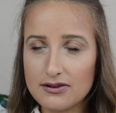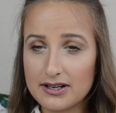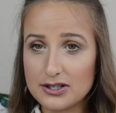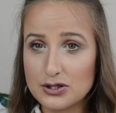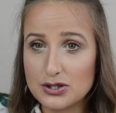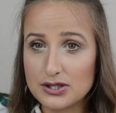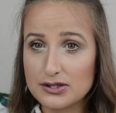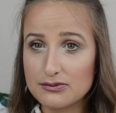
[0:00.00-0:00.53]
I
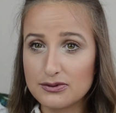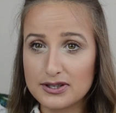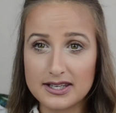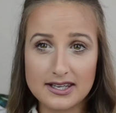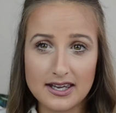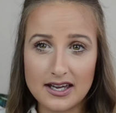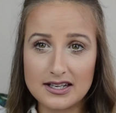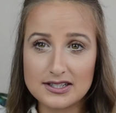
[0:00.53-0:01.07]
just really
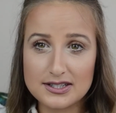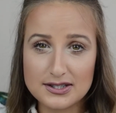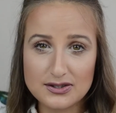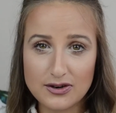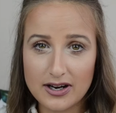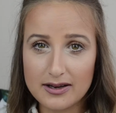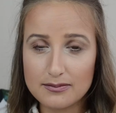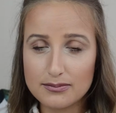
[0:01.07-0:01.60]
can't
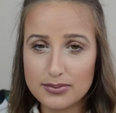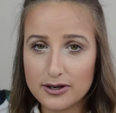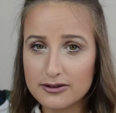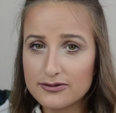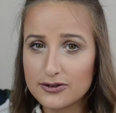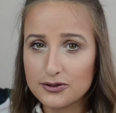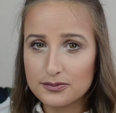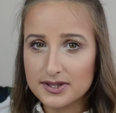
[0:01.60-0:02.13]
describe
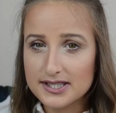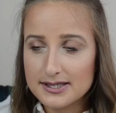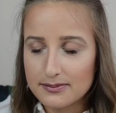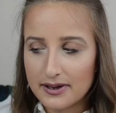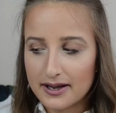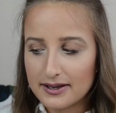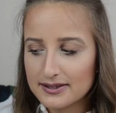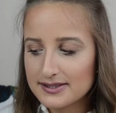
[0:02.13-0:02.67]
perfume and
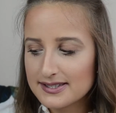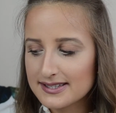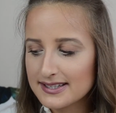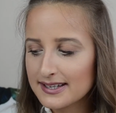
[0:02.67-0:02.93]
smells.